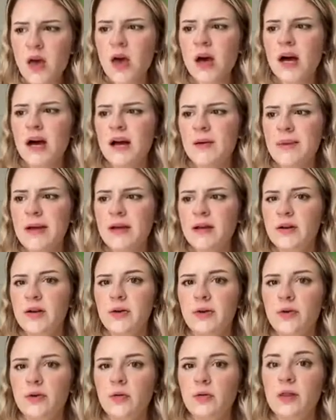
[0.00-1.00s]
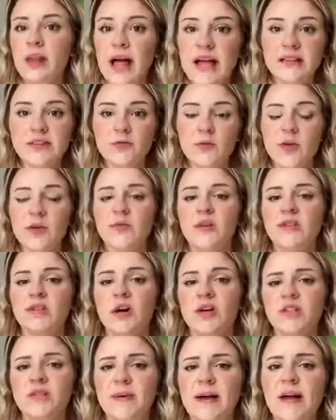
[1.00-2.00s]
I know last week we
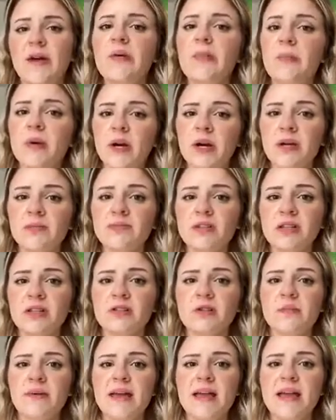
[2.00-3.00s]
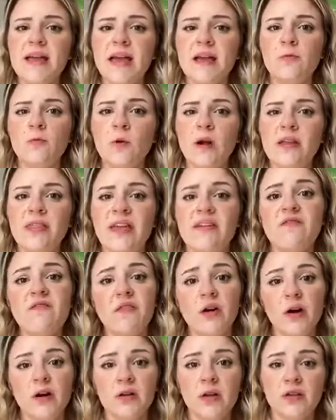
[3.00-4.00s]
talked about perms a little bit and where they
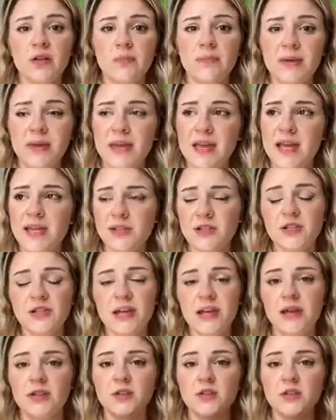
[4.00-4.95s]
fall on the pH scale.